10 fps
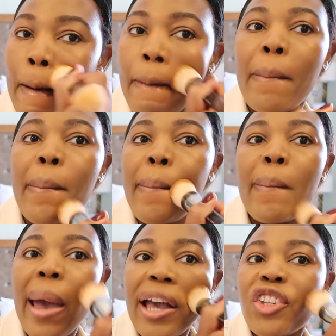
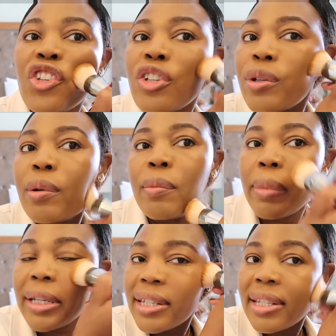match
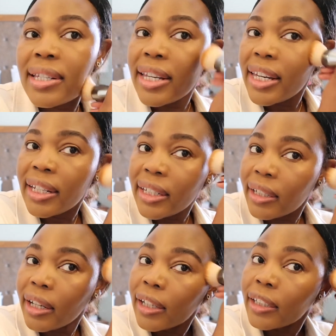my skin
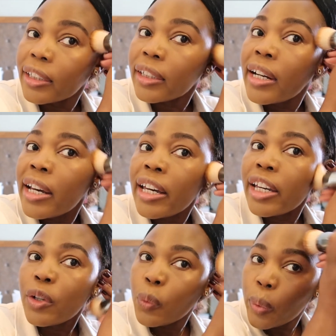color.
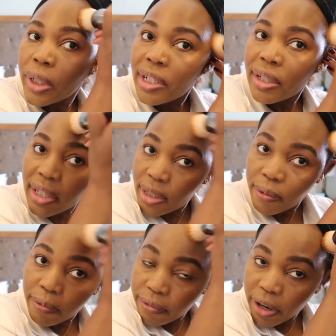In winter, it's
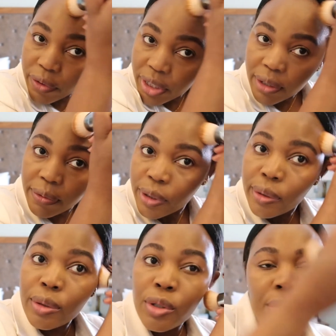very
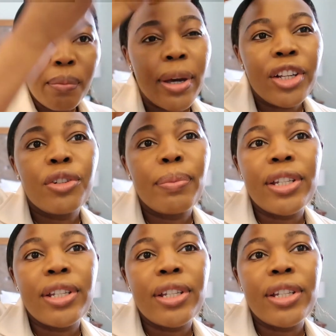difficult to match my